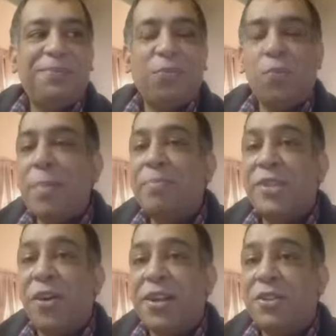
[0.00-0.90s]

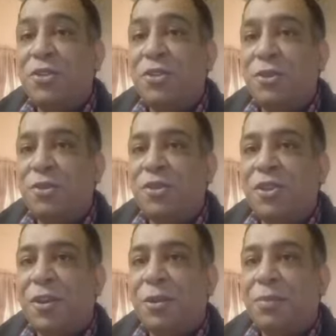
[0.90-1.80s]
website too,
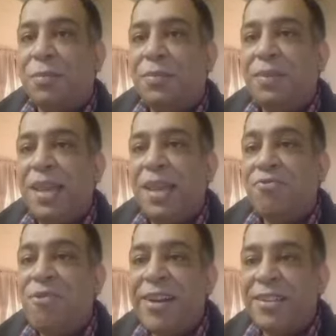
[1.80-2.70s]
so it's
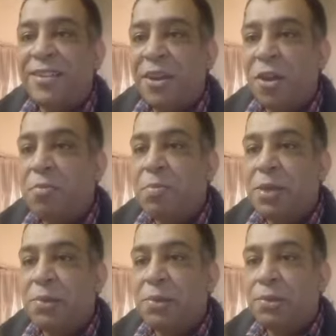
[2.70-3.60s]
ready to go,
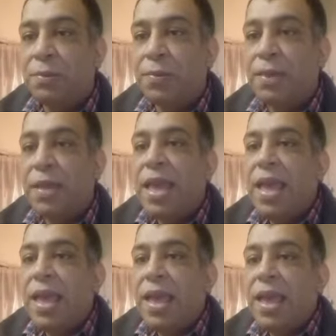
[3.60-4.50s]
people.
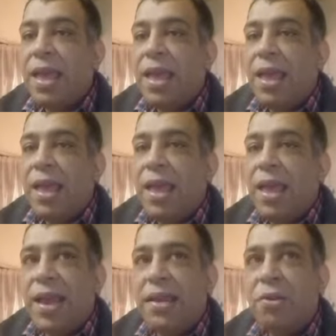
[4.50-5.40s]

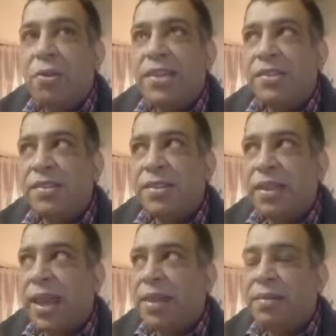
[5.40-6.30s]
Any questions,
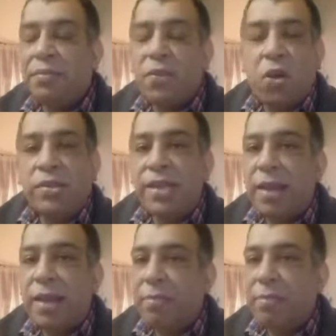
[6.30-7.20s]
again, contact
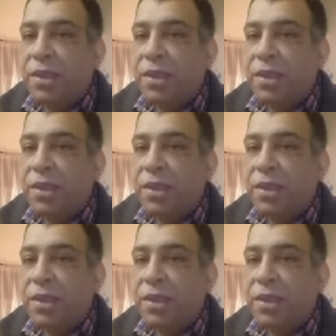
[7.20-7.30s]
me through